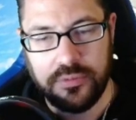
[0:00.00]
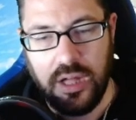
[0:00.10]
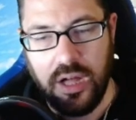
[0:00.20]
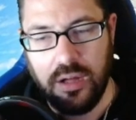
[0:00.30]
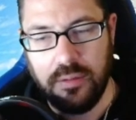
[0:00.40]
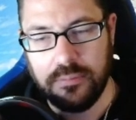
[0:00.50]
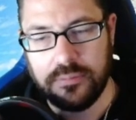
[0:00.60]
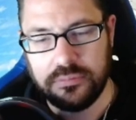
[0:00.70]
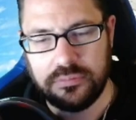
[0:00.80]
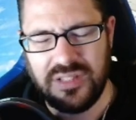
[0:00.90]
Um,
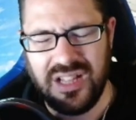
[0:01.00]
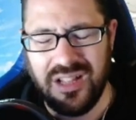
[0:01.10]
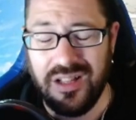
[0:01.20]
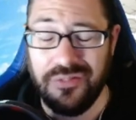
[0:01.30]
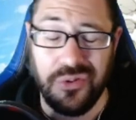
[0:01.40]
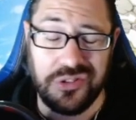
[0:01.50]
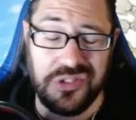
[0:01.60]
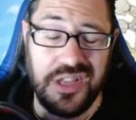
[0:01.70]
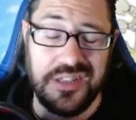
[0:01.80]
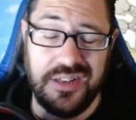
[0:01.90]

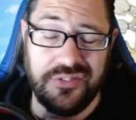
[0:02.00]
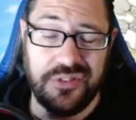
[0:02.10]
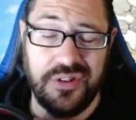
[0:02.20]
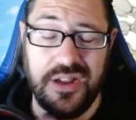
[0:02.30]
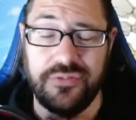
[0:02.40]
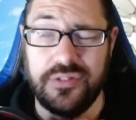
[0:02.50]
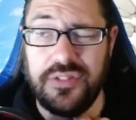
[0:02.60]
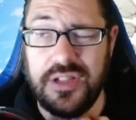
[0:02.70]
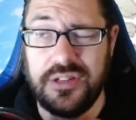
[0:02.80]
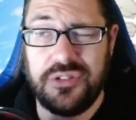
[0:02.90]
unfortunately, I did have to craft, I
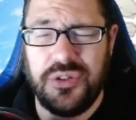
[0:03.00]
think,